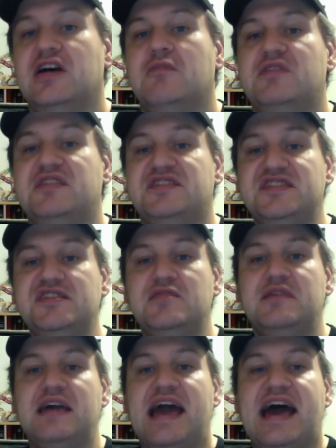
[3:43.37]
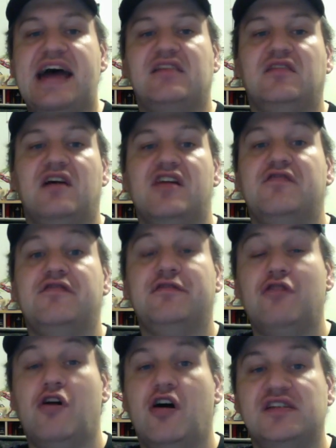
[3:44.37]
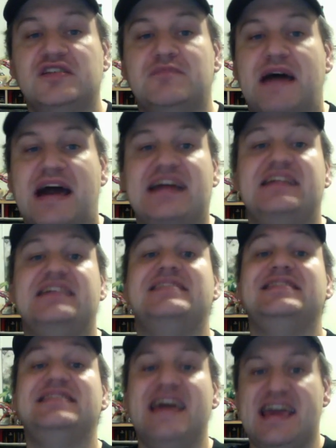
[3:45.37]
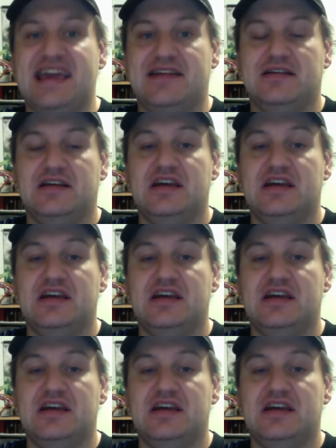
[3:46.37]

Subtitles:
but the system had a lot of flaws back in its day.